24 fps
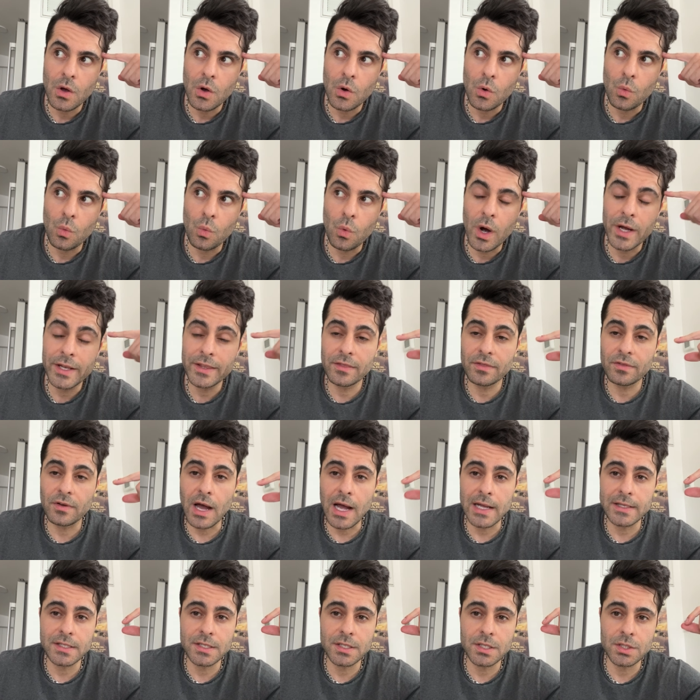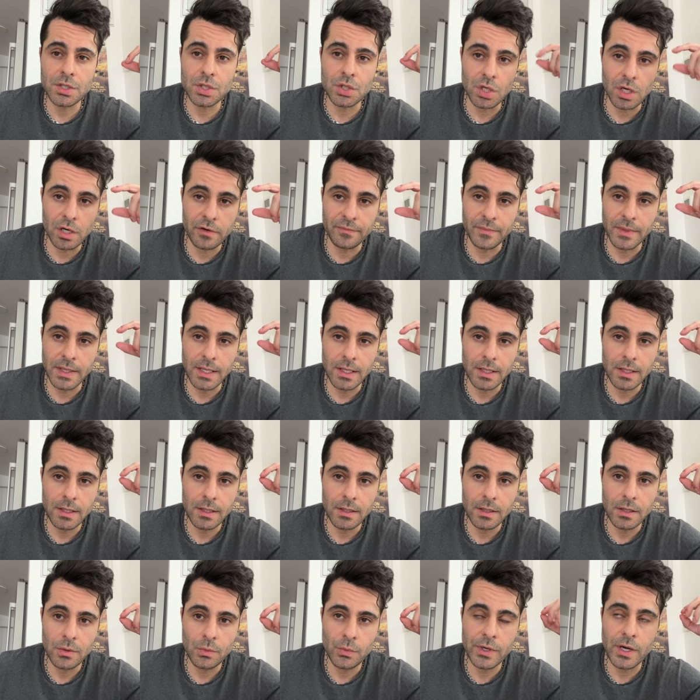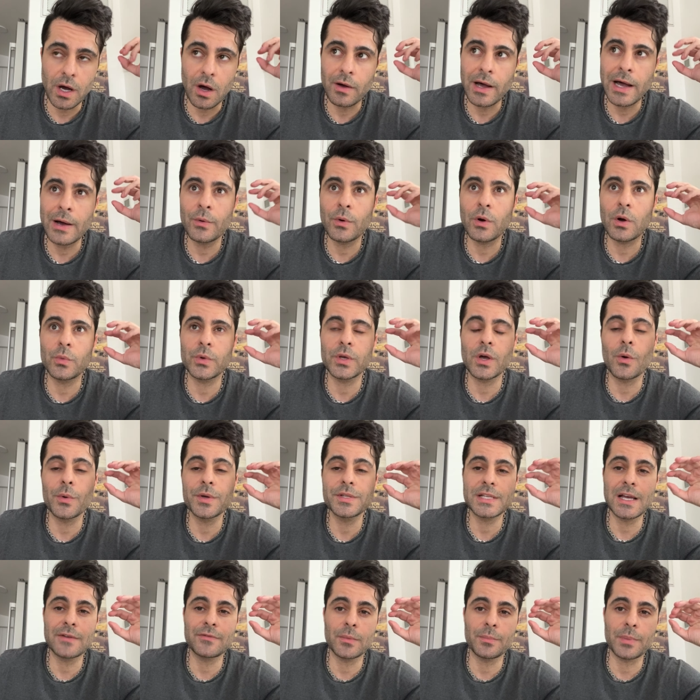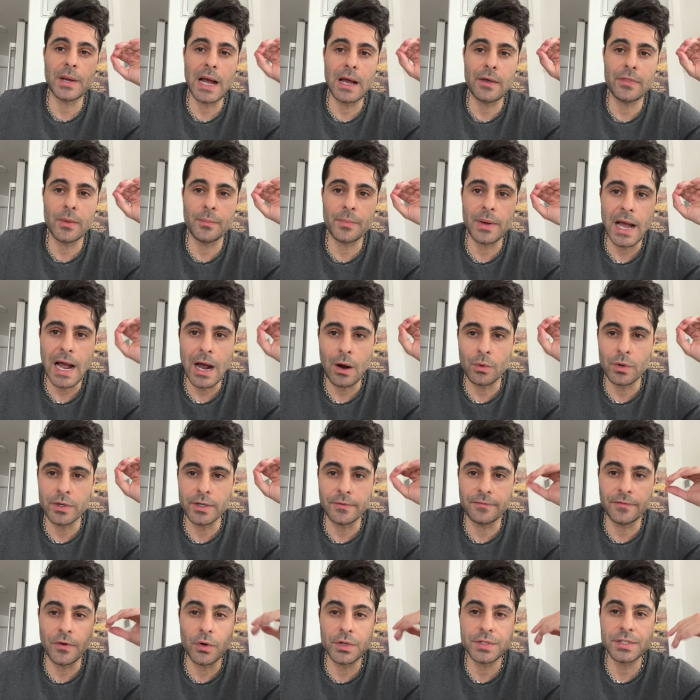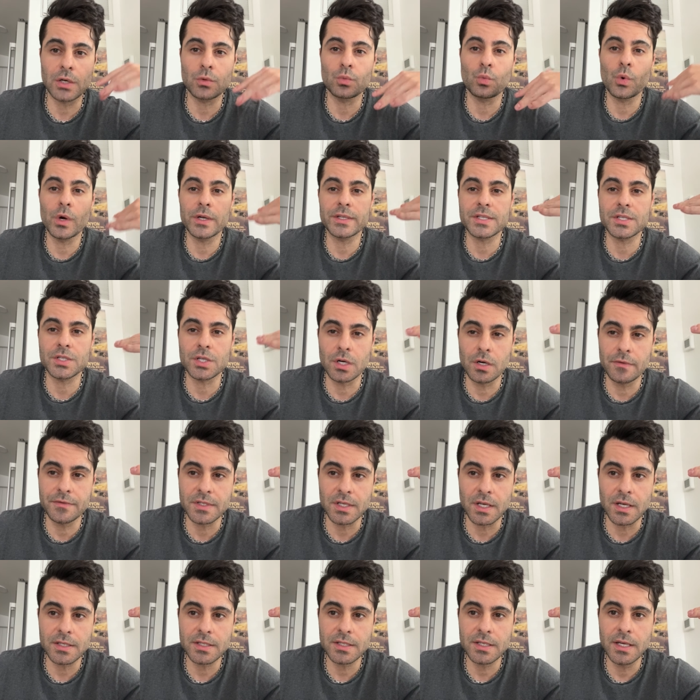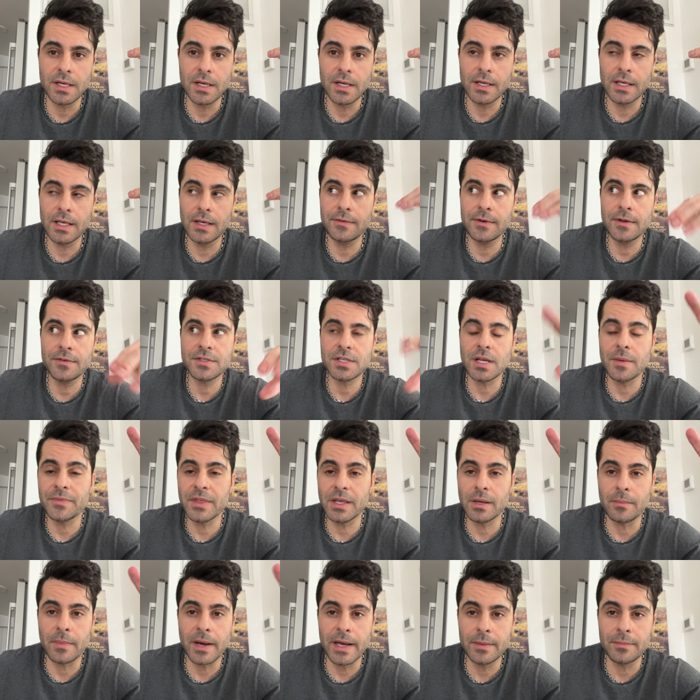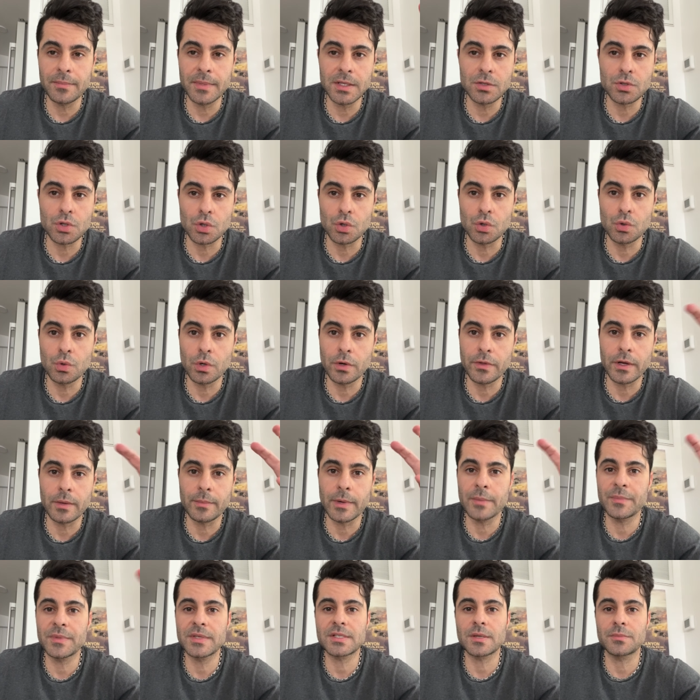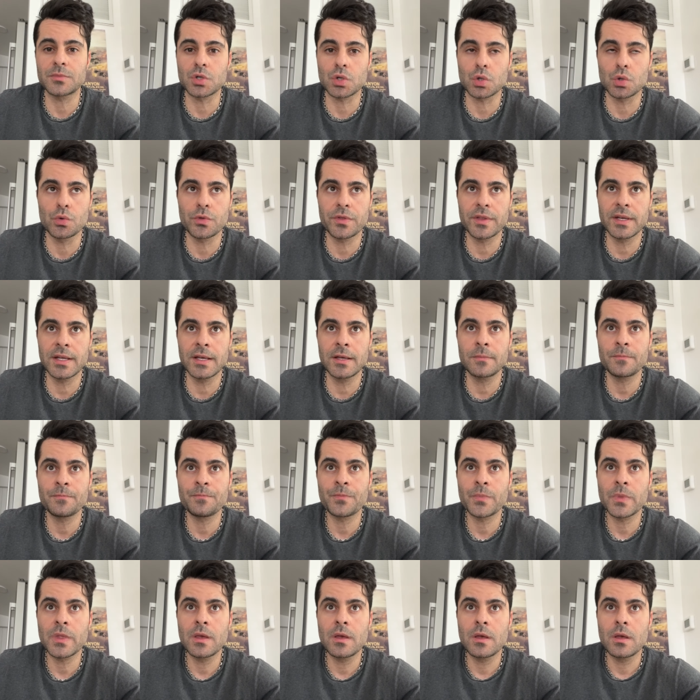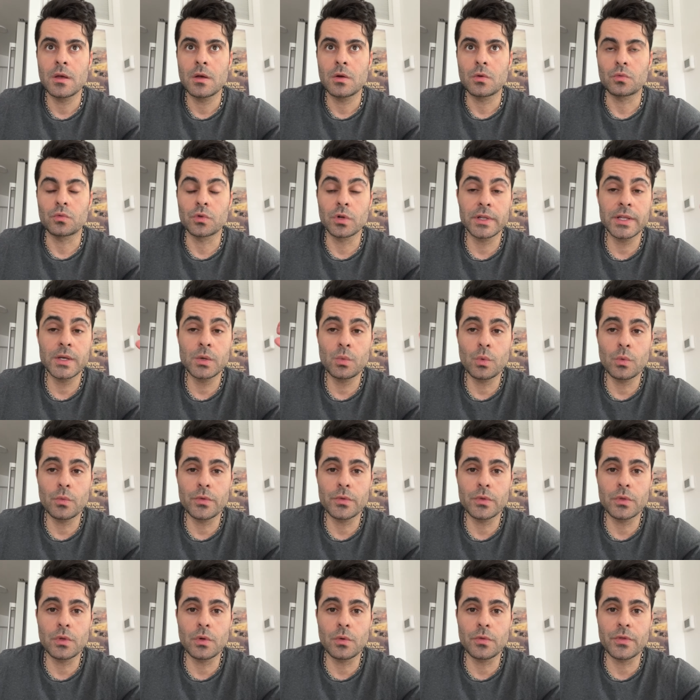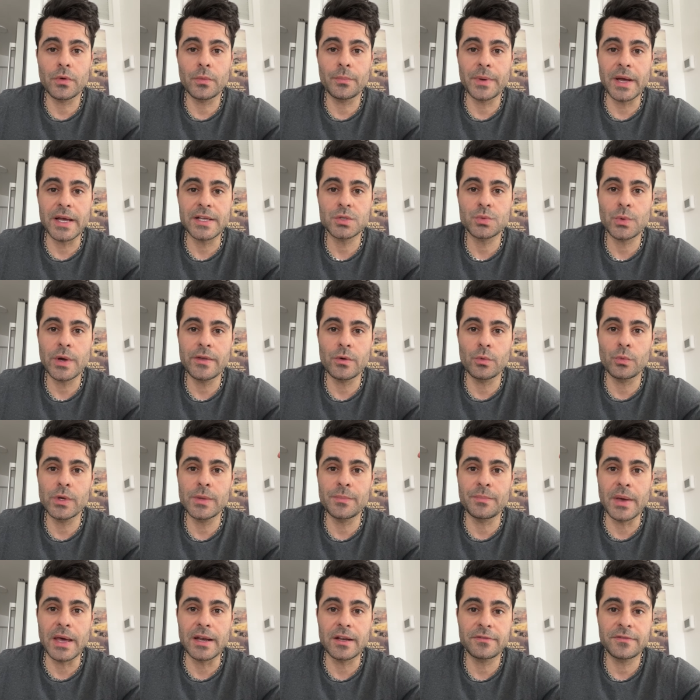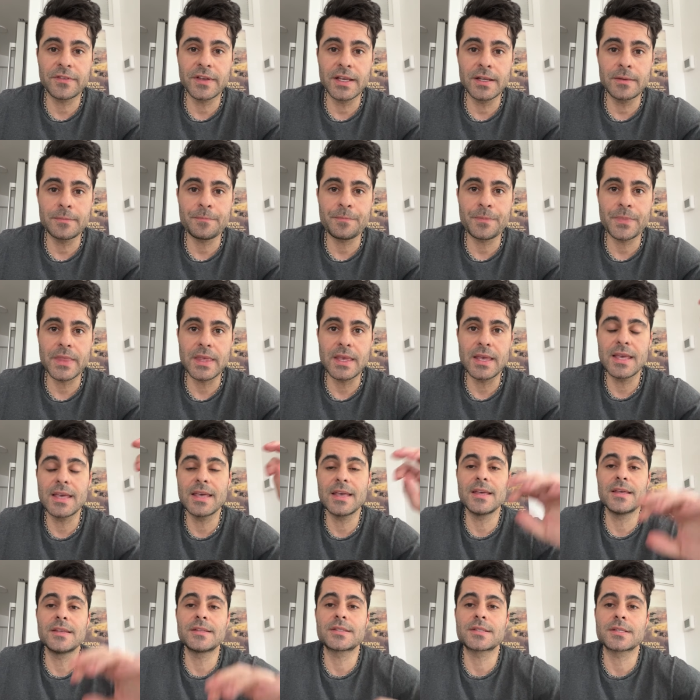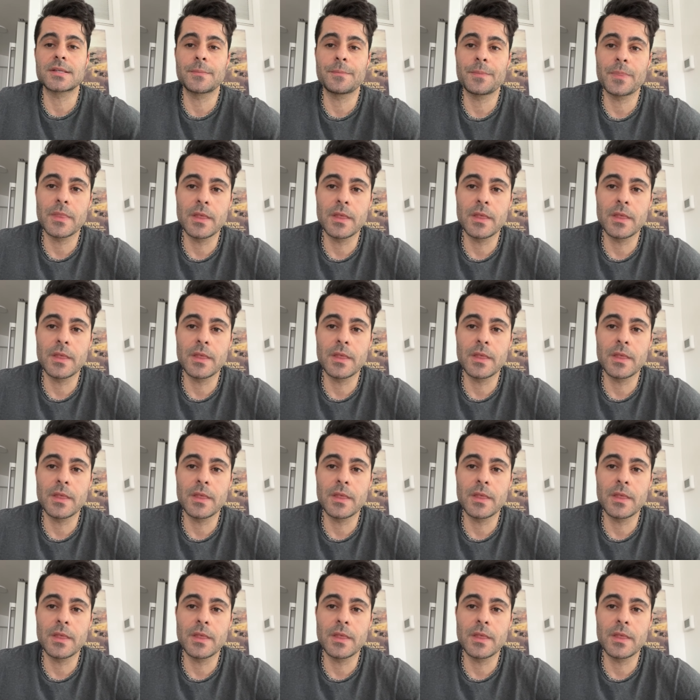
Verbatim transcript: what thoughts serve me? We all have, we always have po the power to focus on what serves us. Even if something might be true or there might be some truth in it, really the, the best way that we benefit is